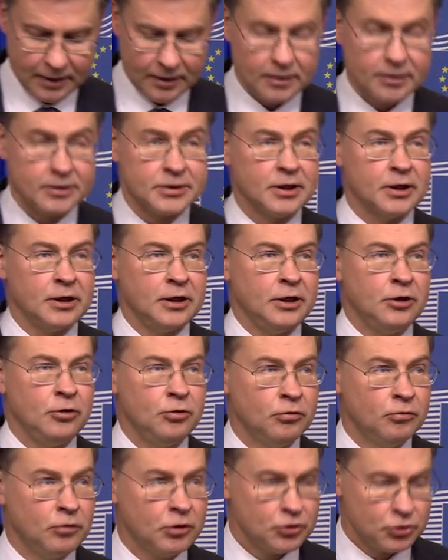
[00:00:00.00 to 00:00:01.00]
The
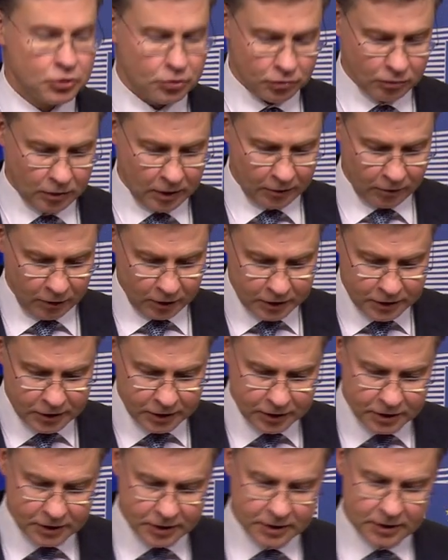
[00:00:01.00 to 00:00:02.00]
EU wants to avoid
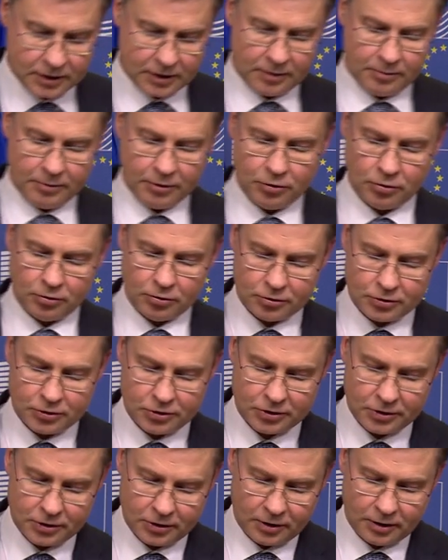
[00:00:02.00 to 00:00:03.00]
this
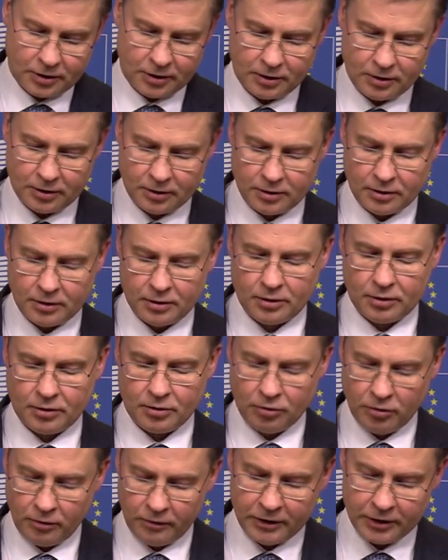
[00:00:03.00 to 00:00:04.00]
because
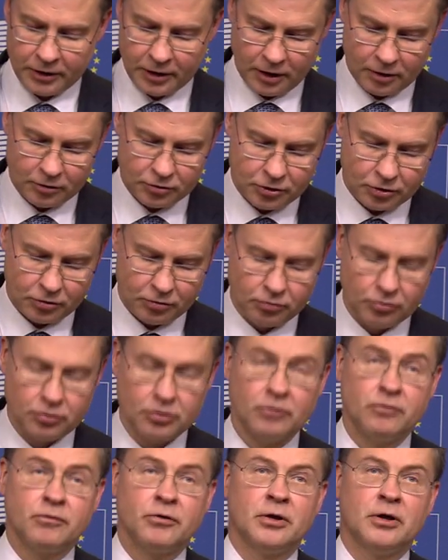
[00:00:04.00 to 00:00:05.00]
going down the route
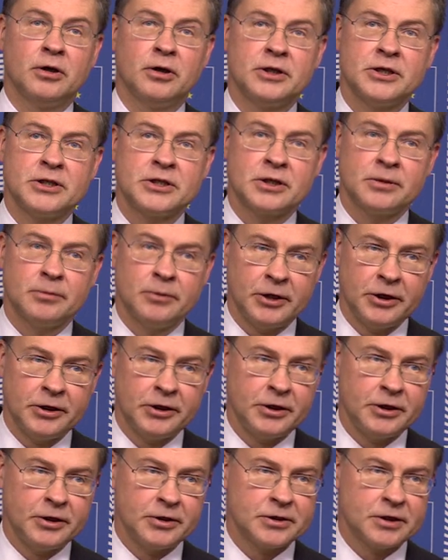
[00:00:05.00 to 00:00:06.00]
of
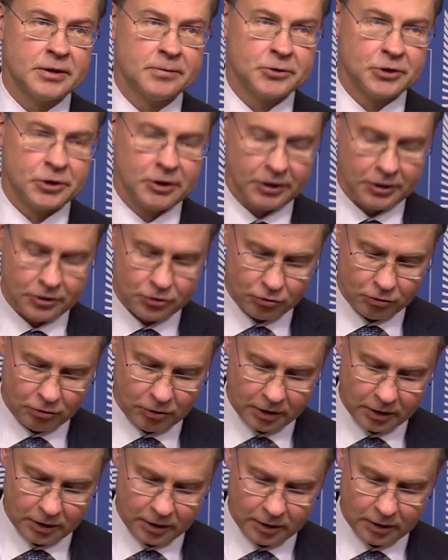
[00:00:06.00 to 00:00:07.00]
discriminatory subsidies
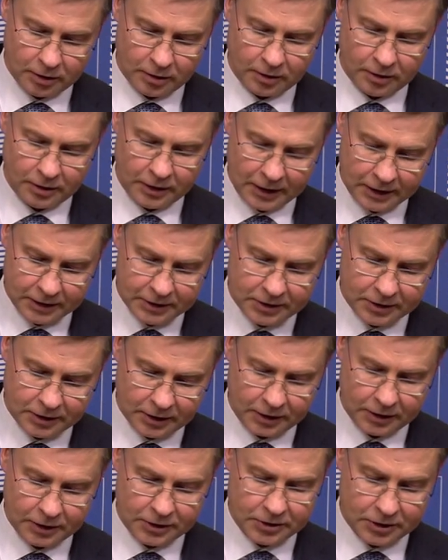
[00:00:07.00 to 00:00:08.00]
or tax
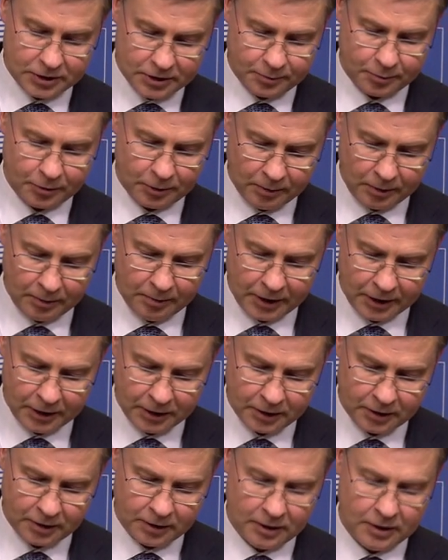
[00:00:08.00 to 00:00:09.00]
credits is
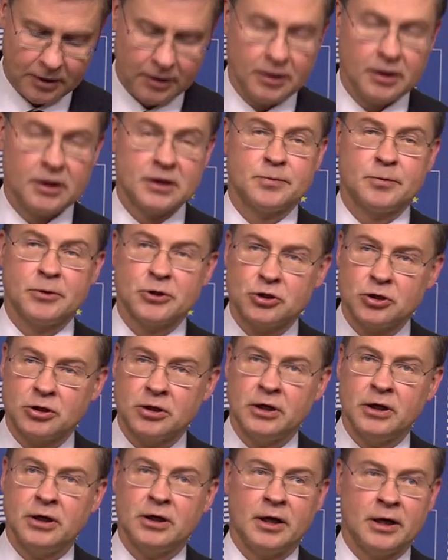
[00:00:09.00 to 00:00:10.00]
problematic,
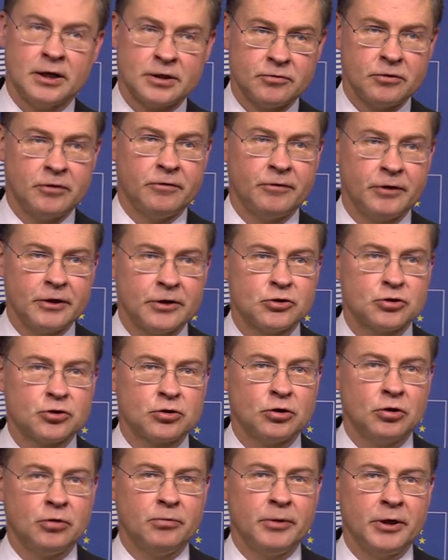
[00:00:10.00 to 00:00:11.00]
especially as we face
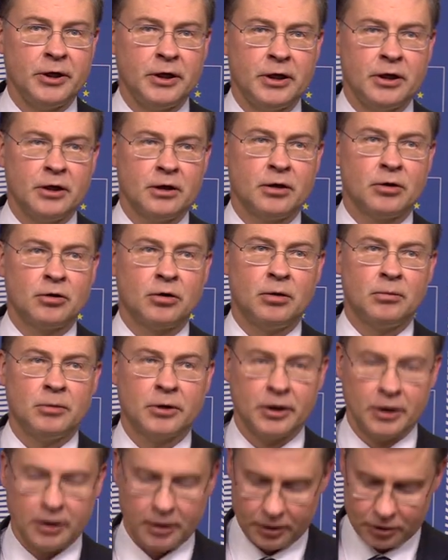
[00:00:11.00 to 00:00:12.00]
so many
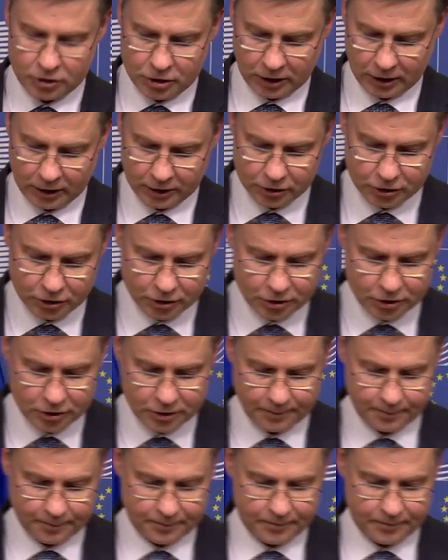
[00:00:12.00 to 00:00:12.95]
common challenges.